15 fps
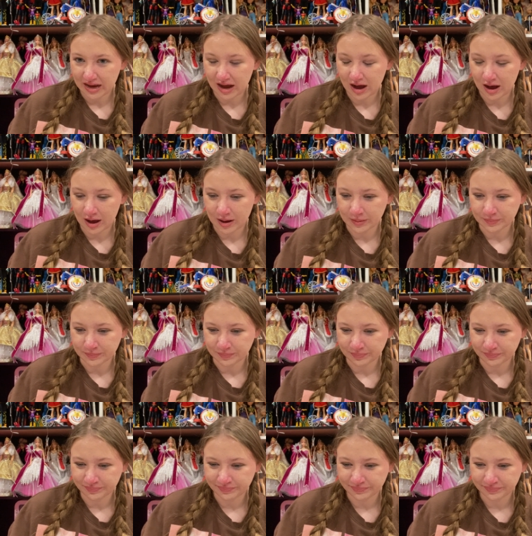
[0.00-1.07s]
um,
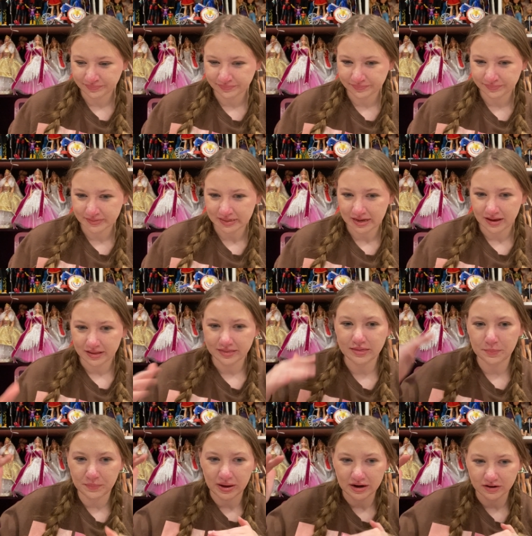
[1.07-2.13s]
the
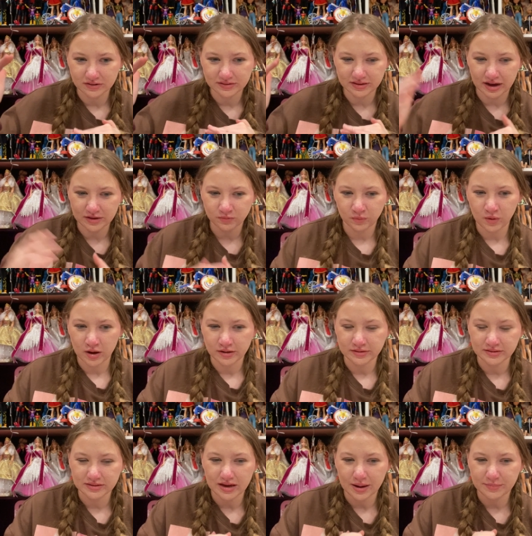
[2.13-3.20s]
bigger size
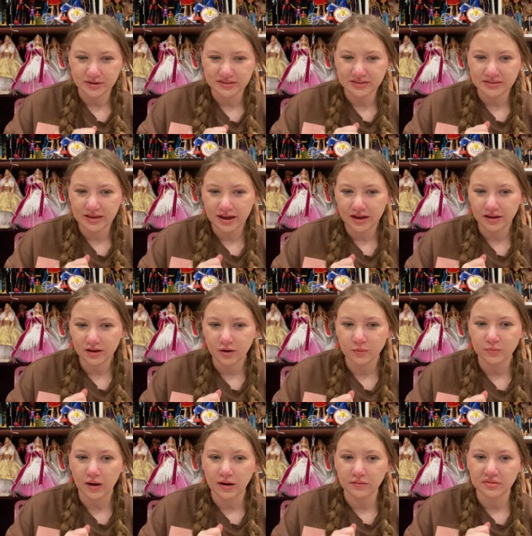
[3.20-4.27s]
ones. I'm gonna say
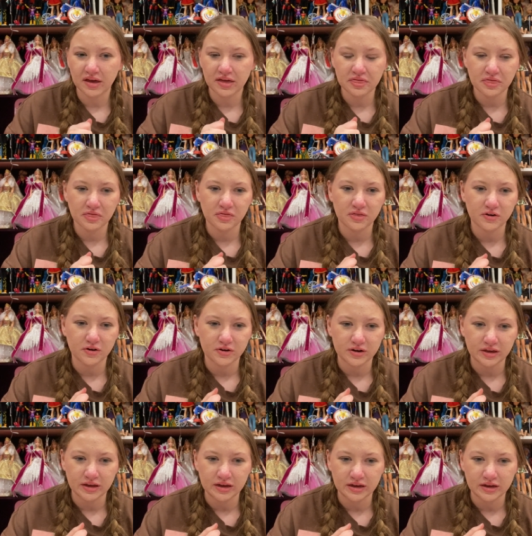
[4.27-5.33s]
around that
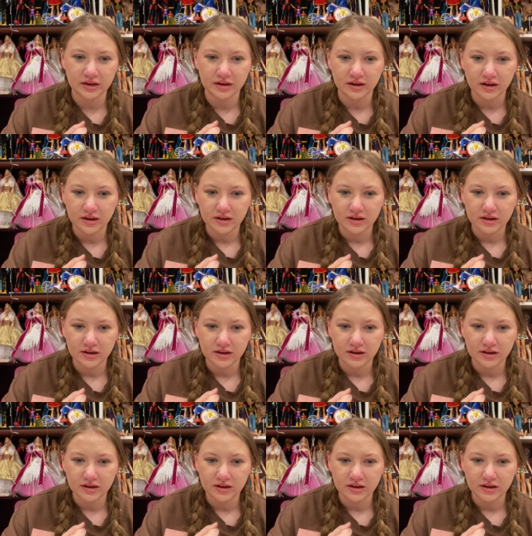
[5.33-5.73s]
30,